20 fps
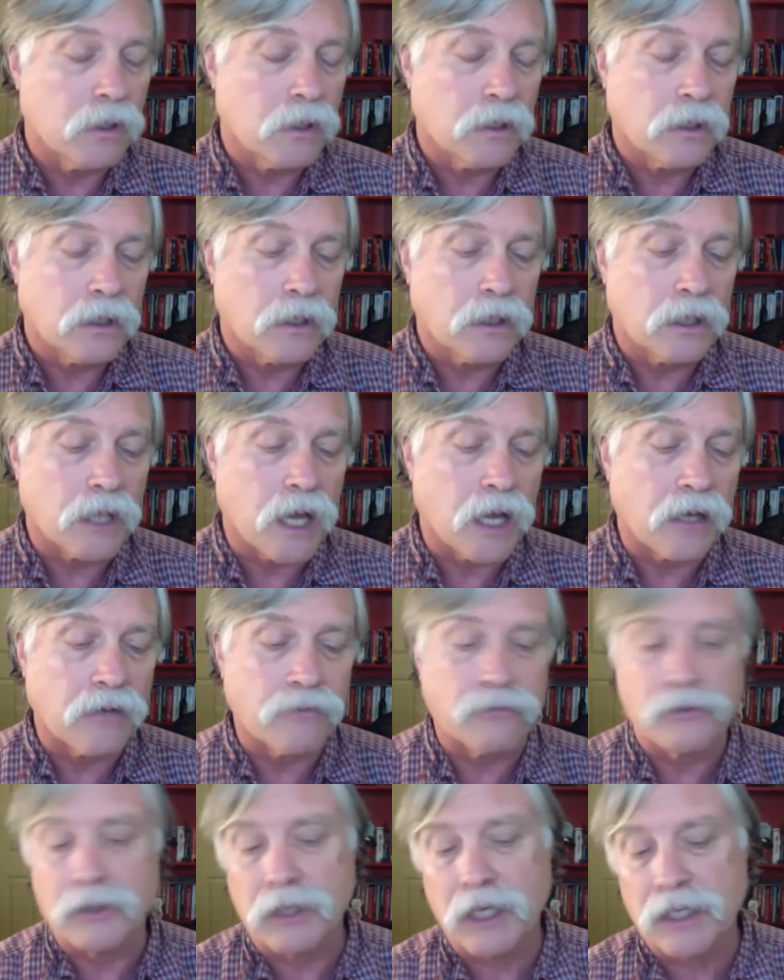a lot
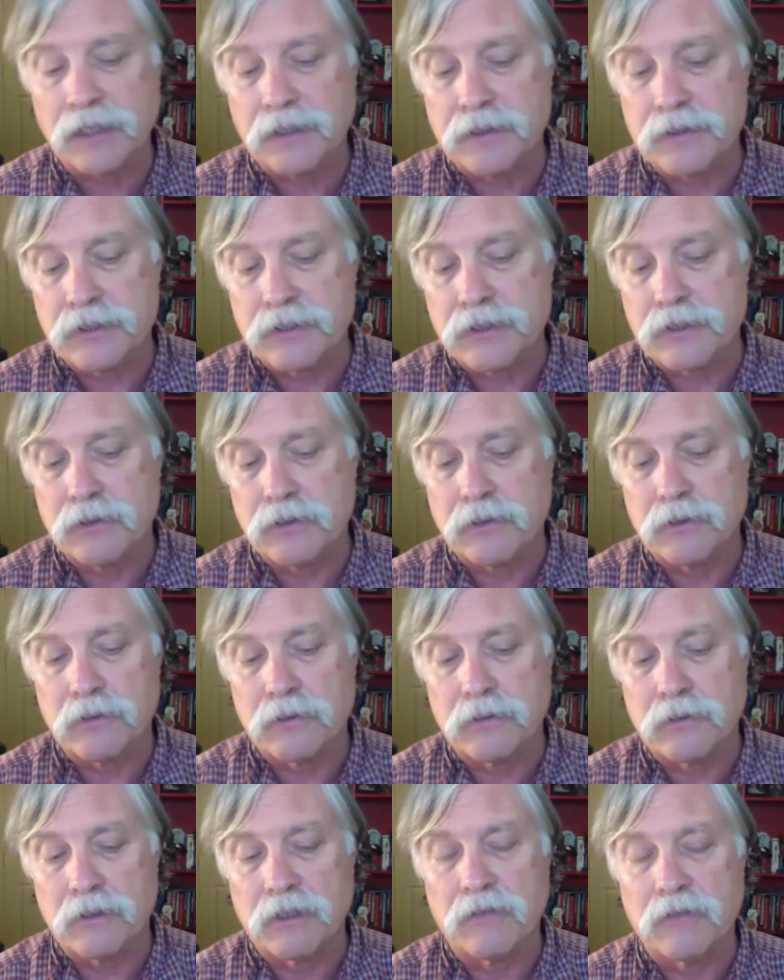of reluctance
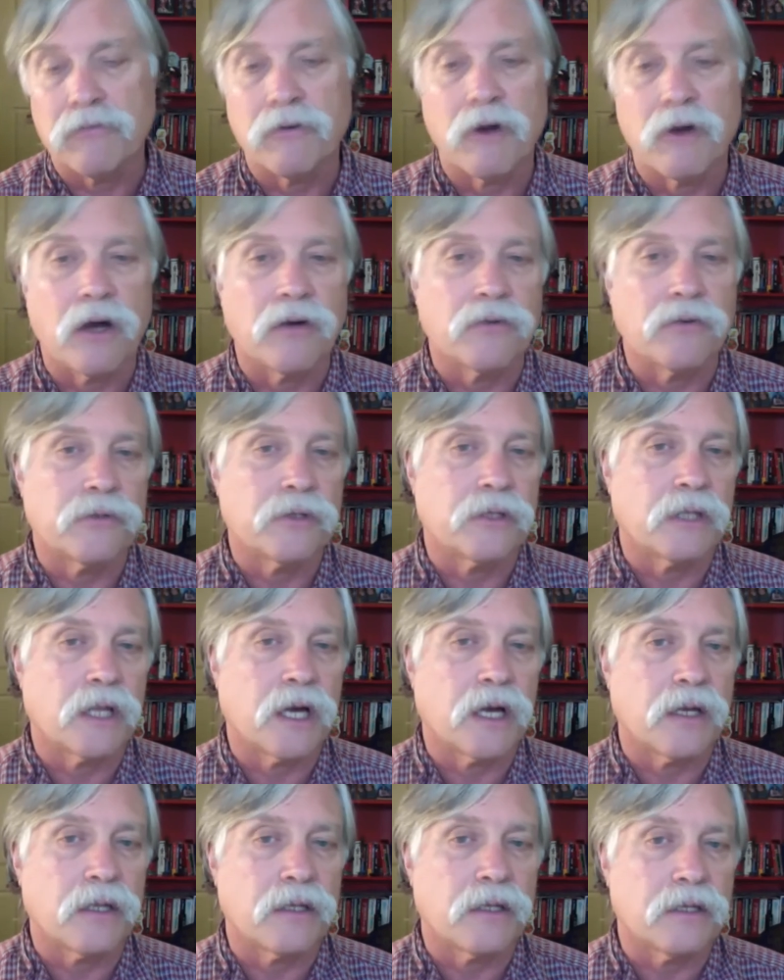to involve with a
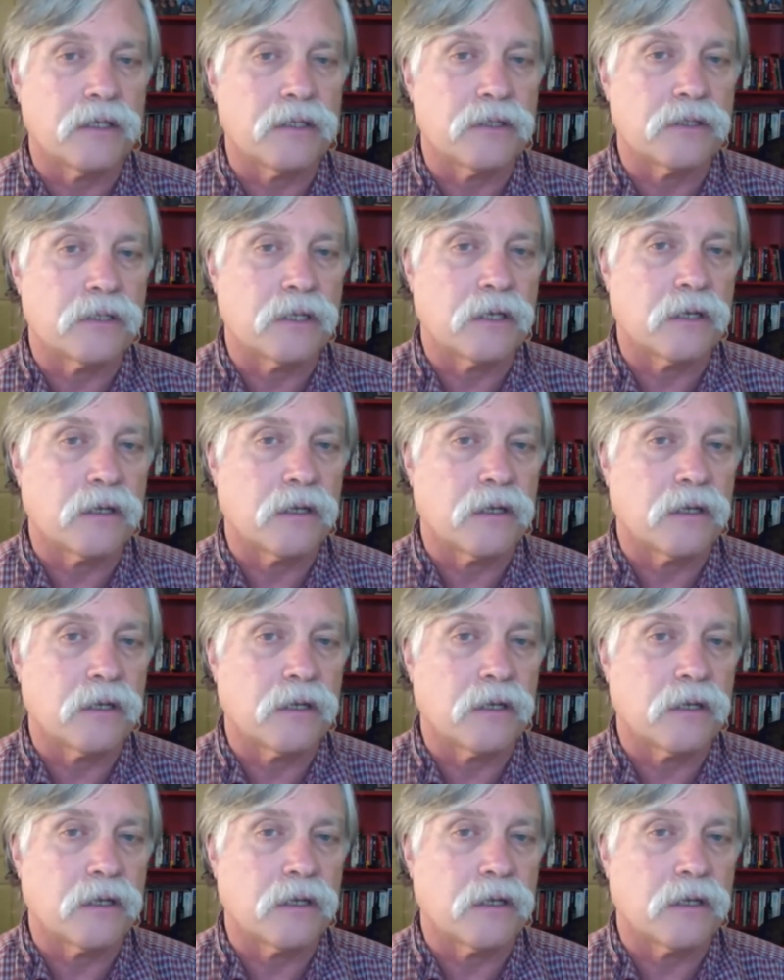lot of these